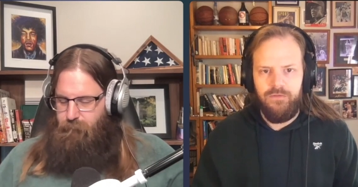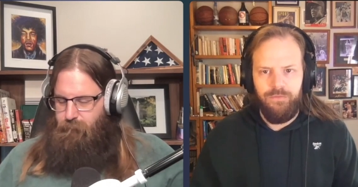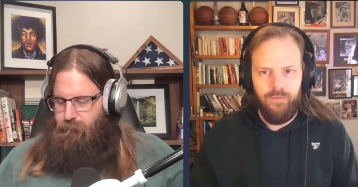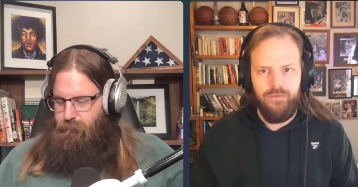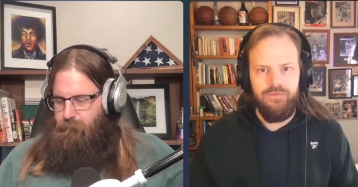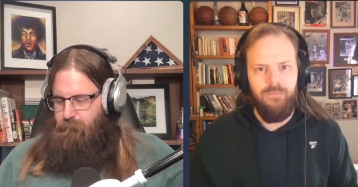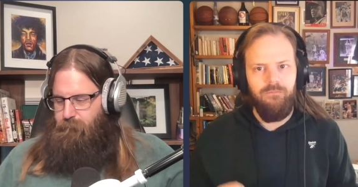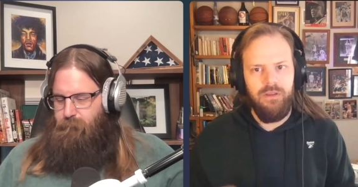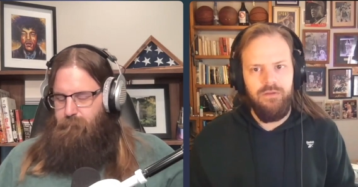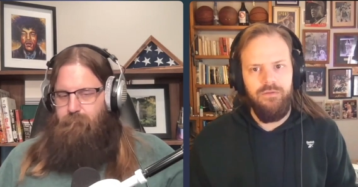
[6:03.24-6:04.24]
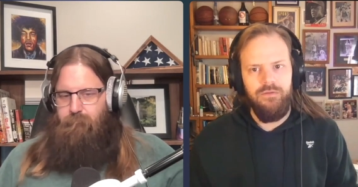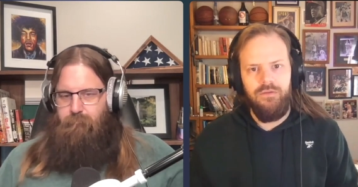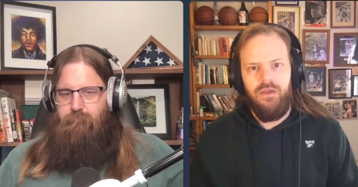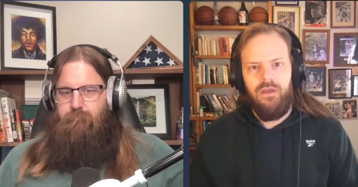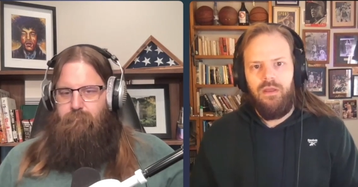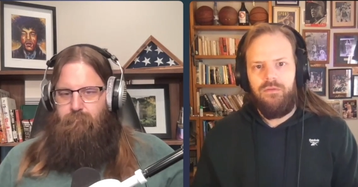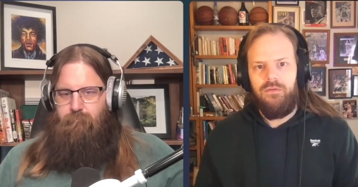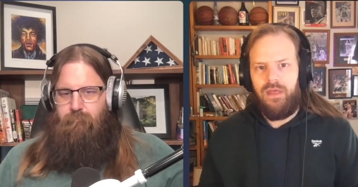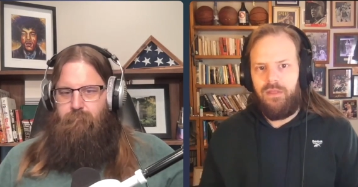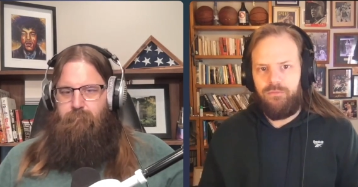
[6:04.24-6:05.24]
Speaker 1: throwing some wrinkles do
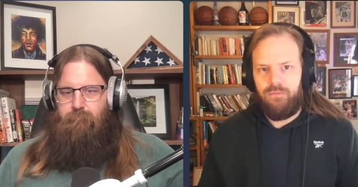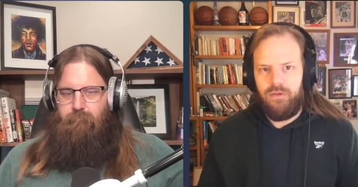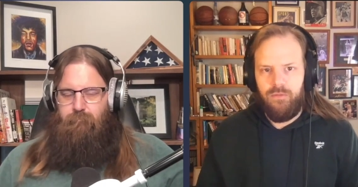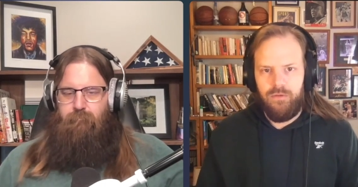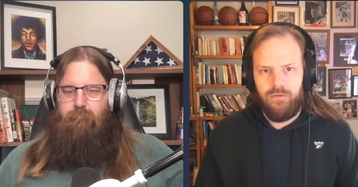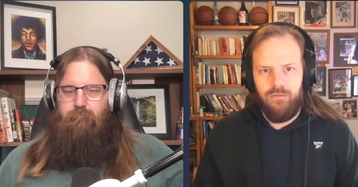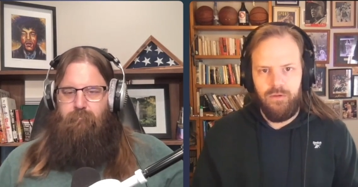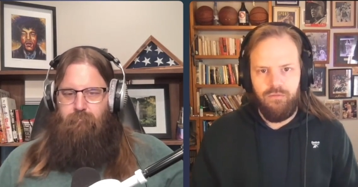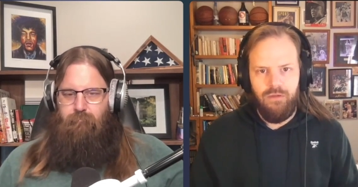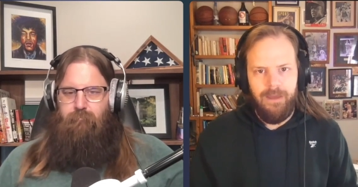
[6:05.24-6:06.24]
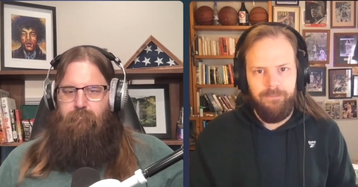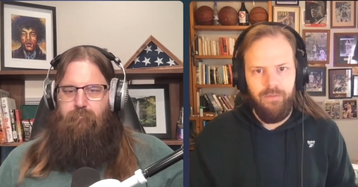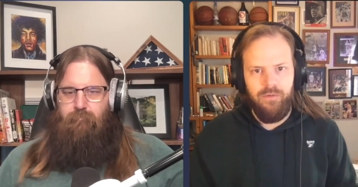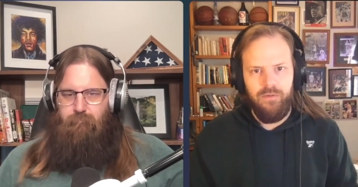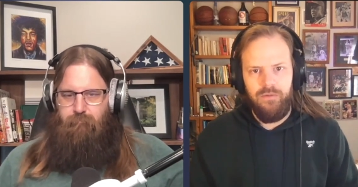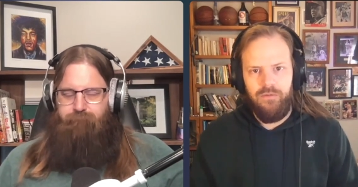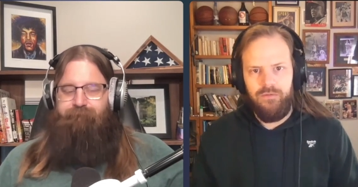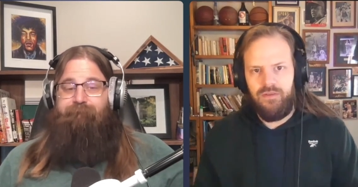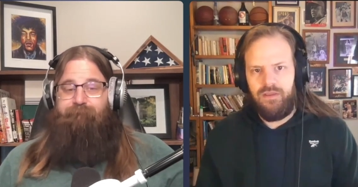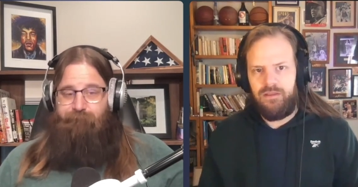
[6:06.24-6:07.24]
that three quarter court trap that we were
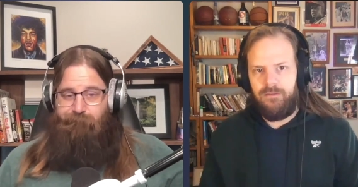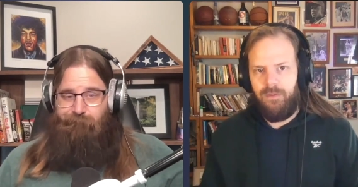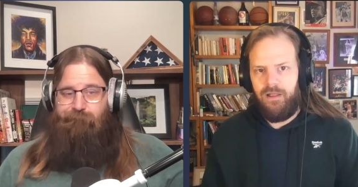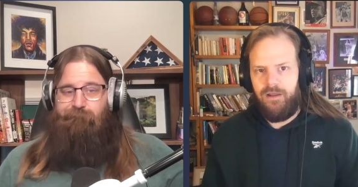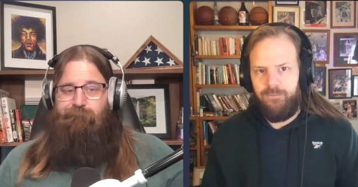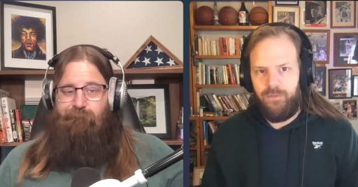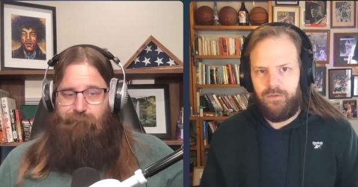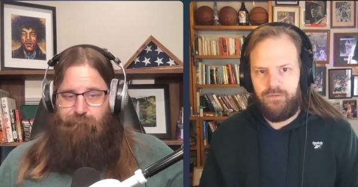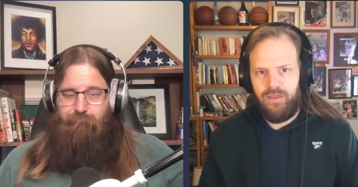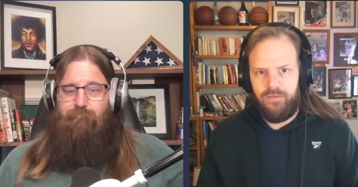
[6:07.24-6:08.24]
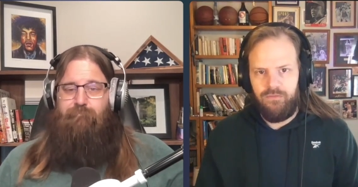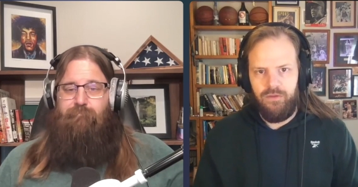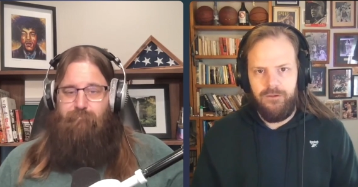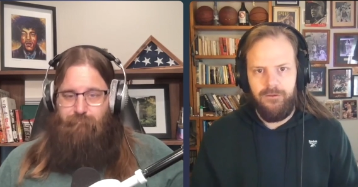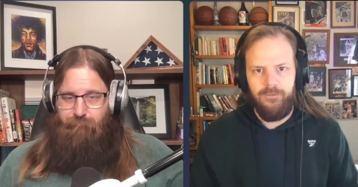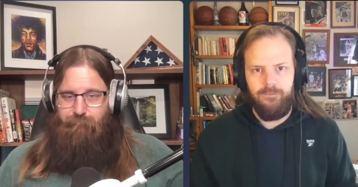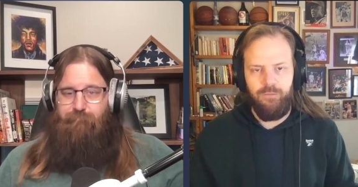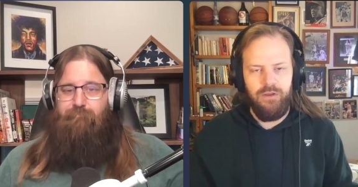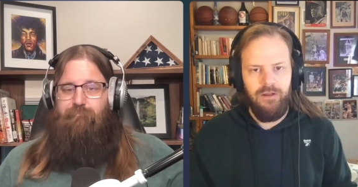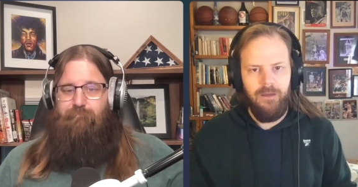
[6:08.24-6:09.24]
using to get the ball out of Booker's hand so he couldn't just
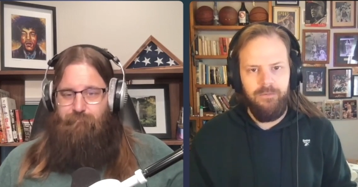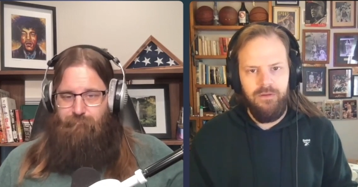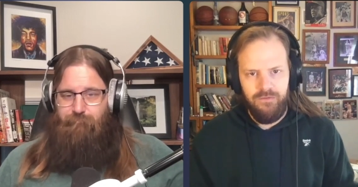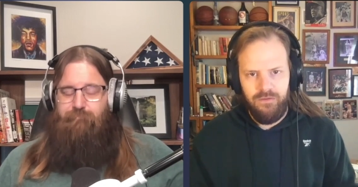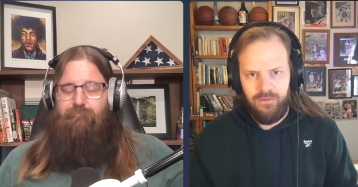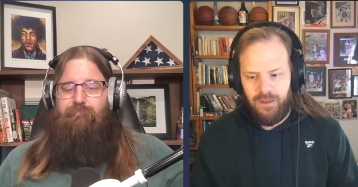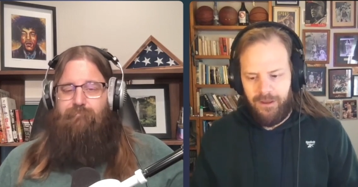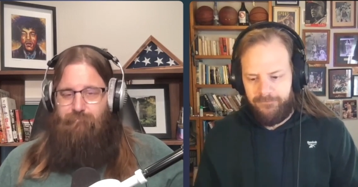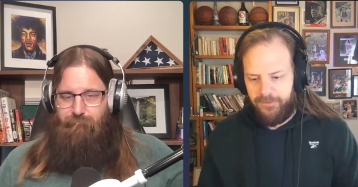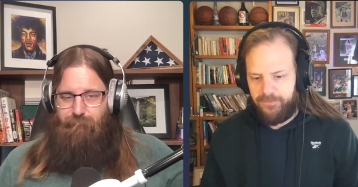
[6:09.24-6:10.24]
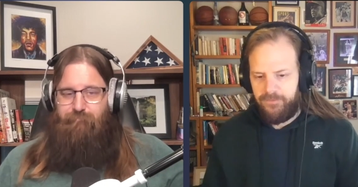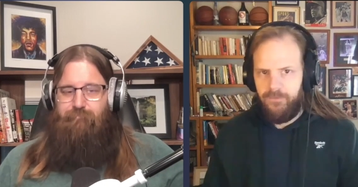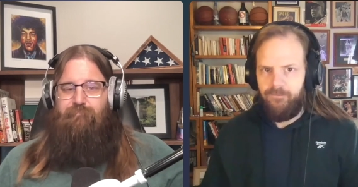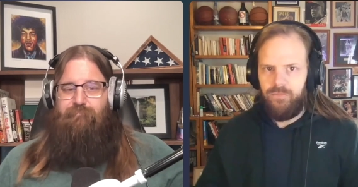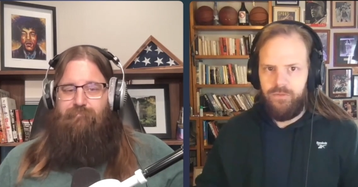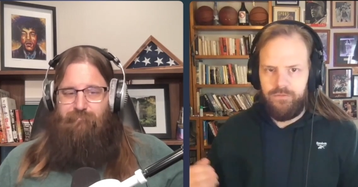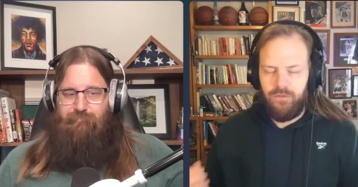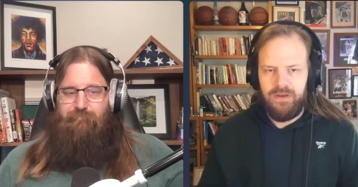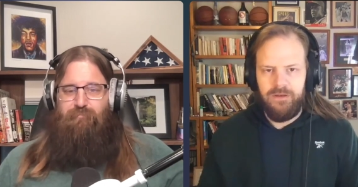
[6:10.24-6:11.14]
bring it up and initiate the offense. There are so many